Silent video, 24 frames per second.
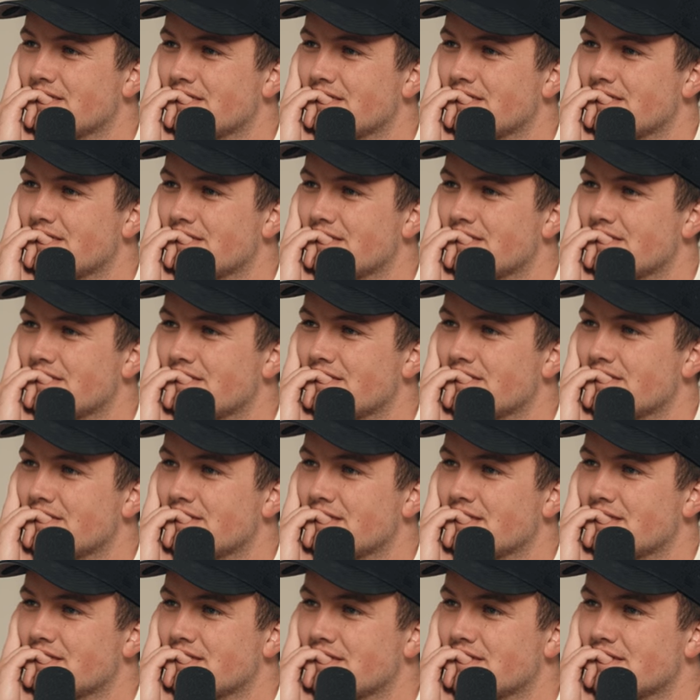
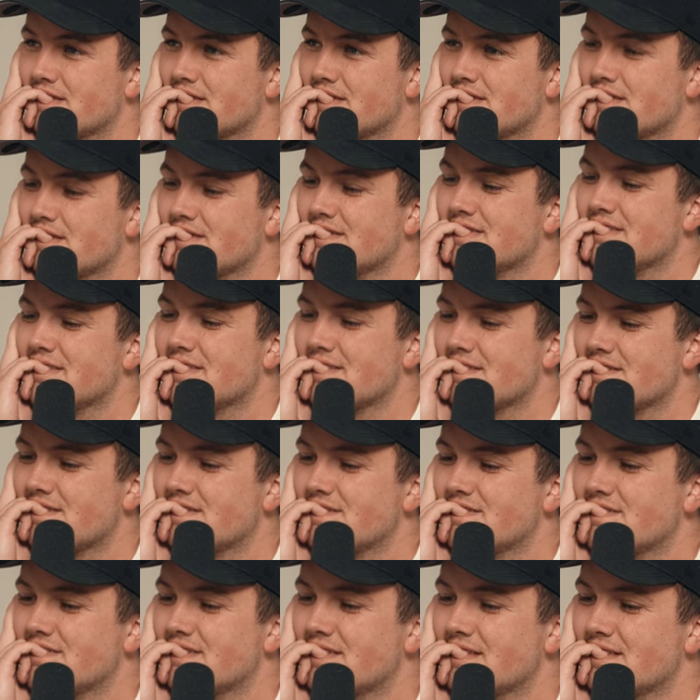
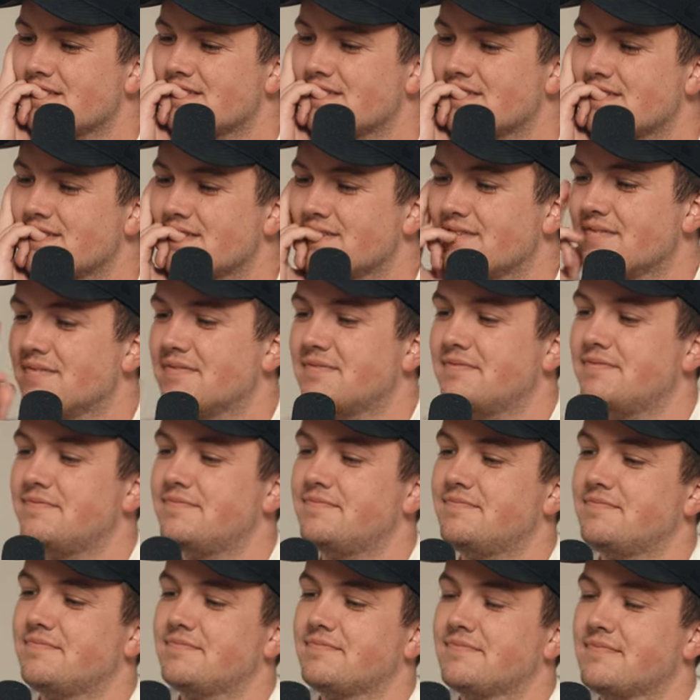
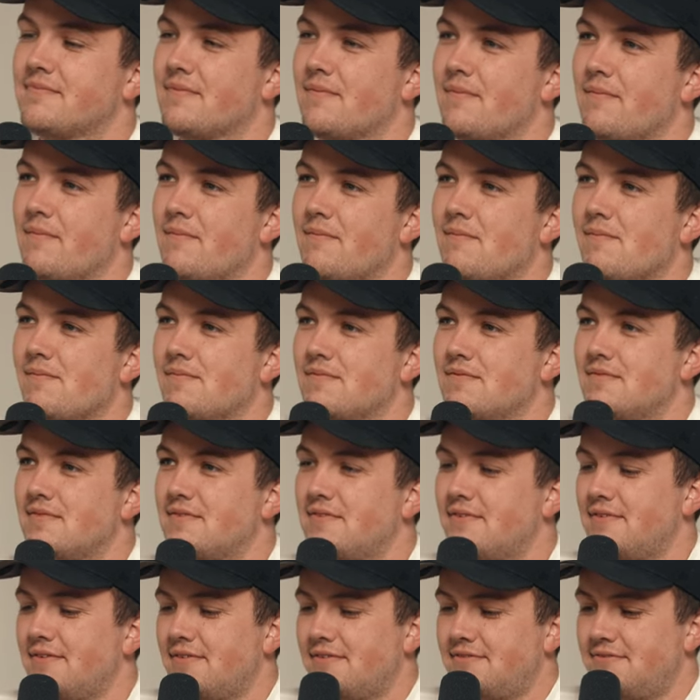
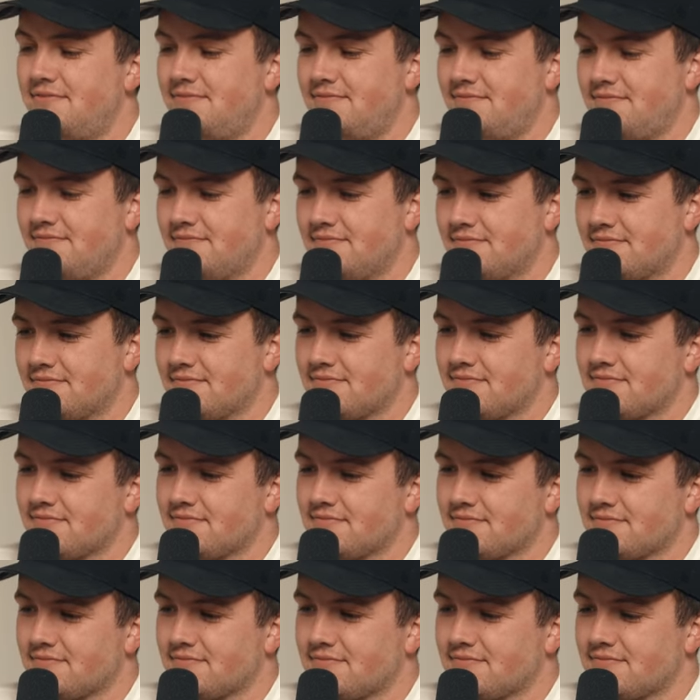
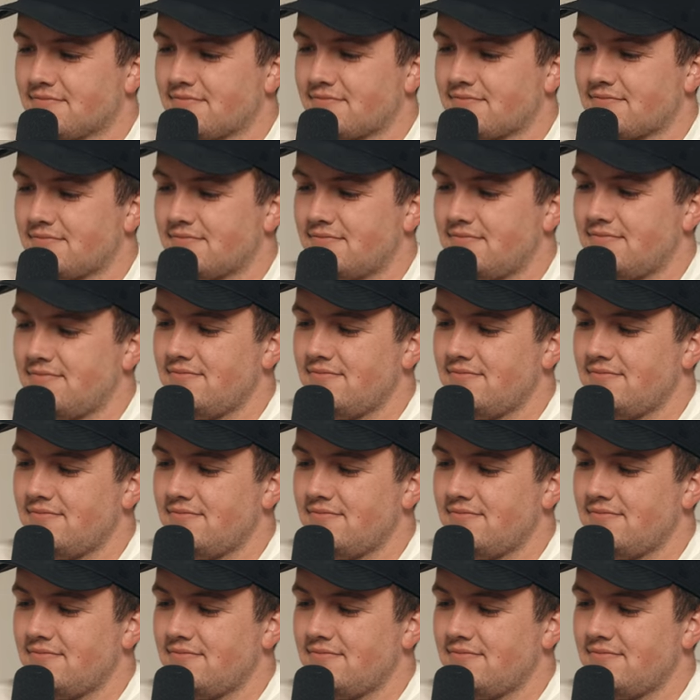(not speaking)